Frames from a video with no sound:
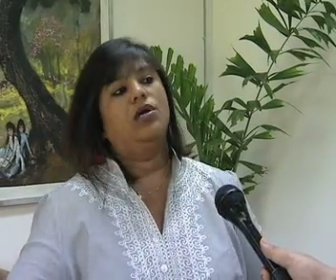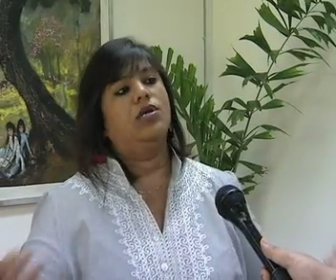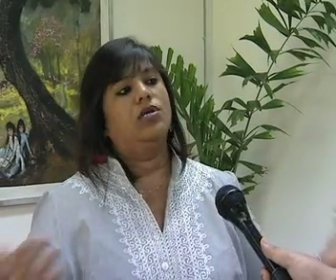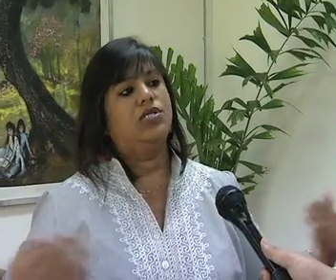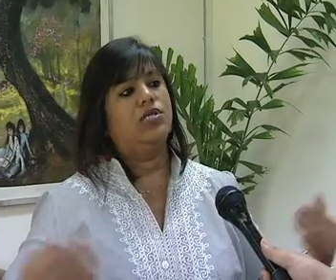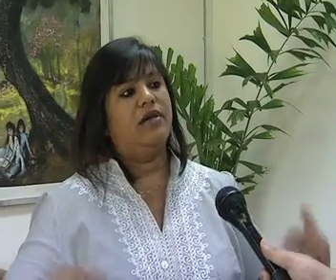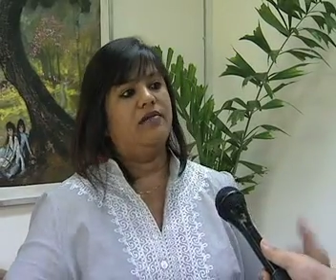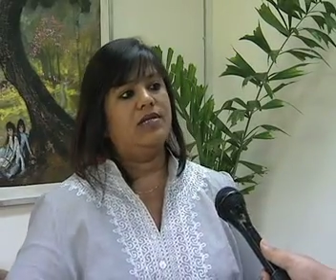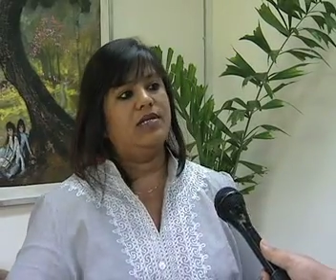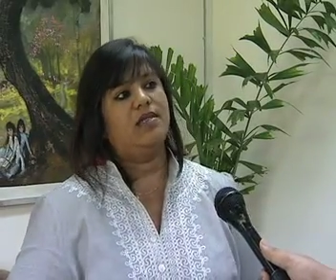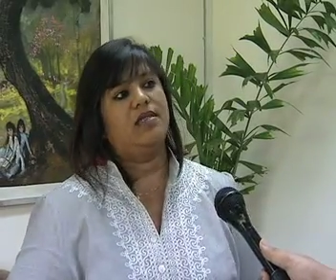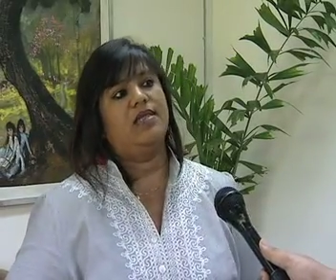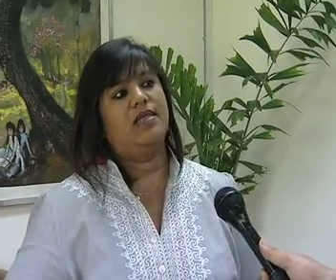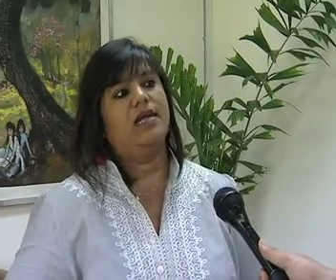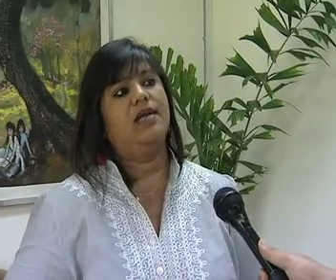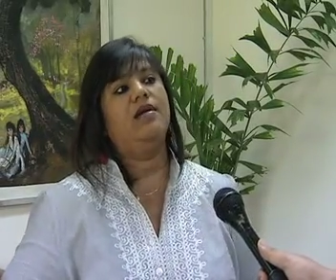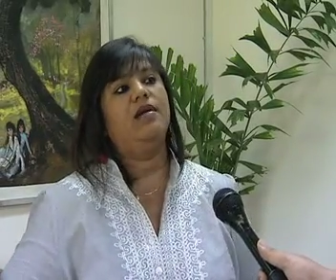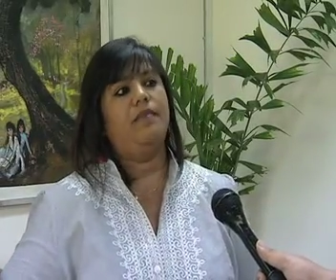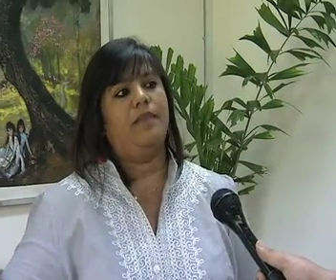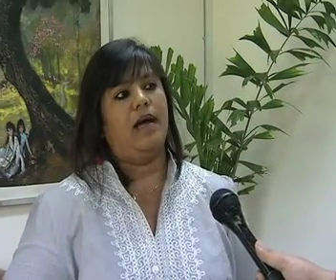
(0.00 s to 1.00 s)
So you have to
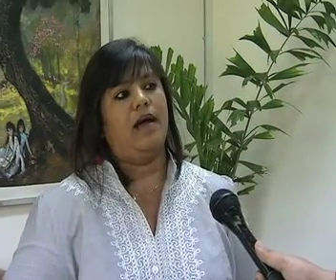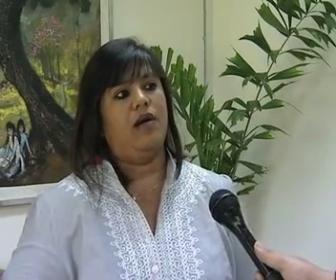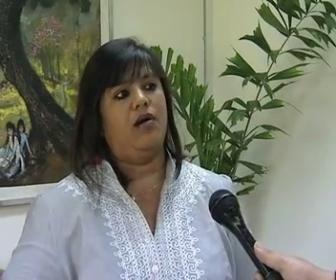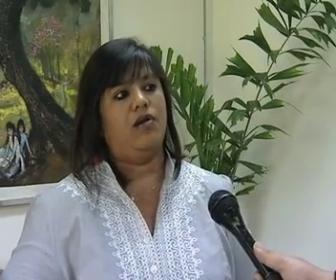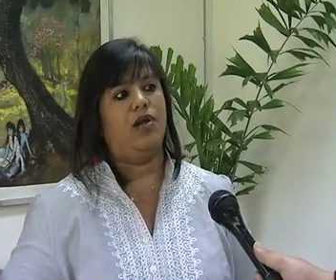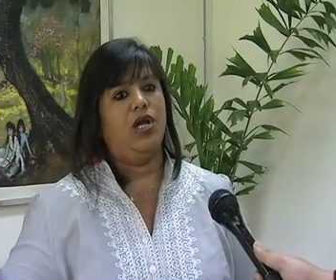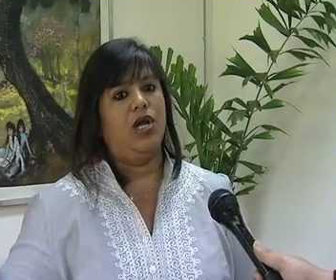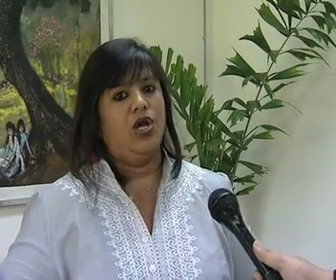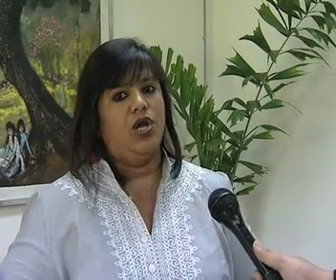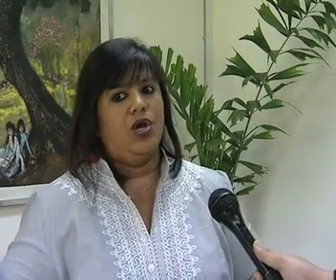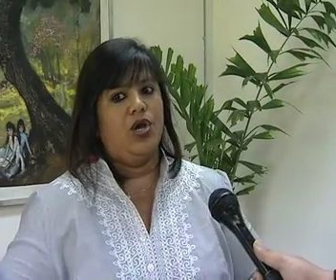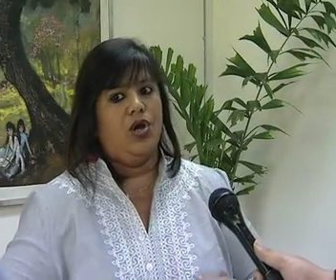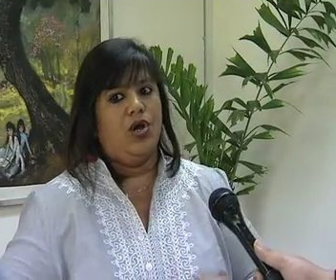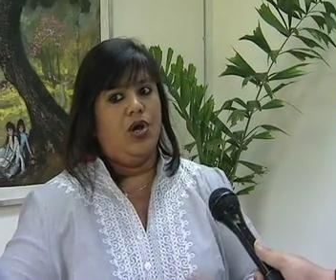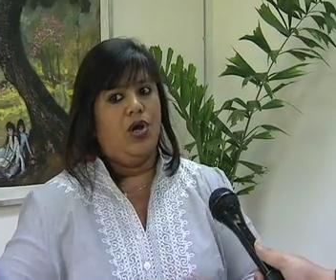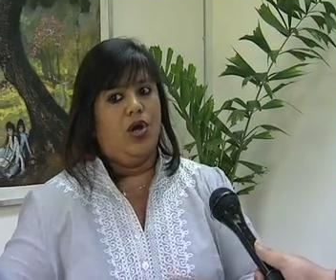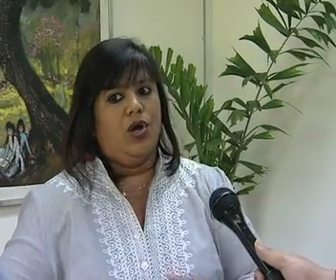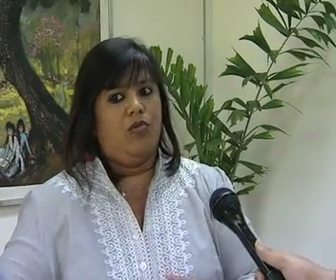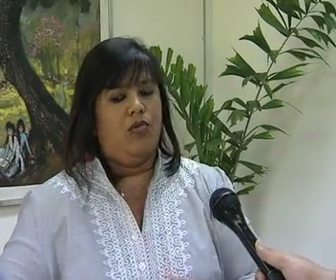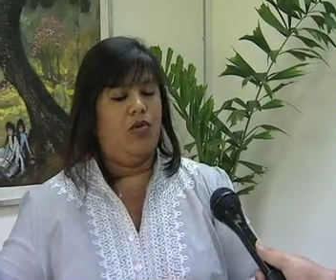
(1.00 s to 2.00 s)
think about,
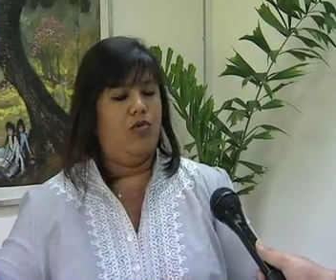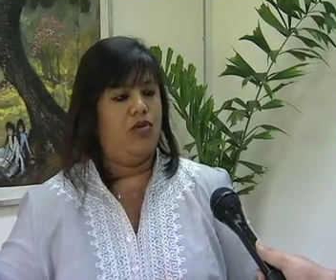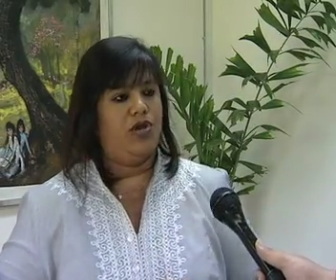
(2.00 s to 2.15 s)
well,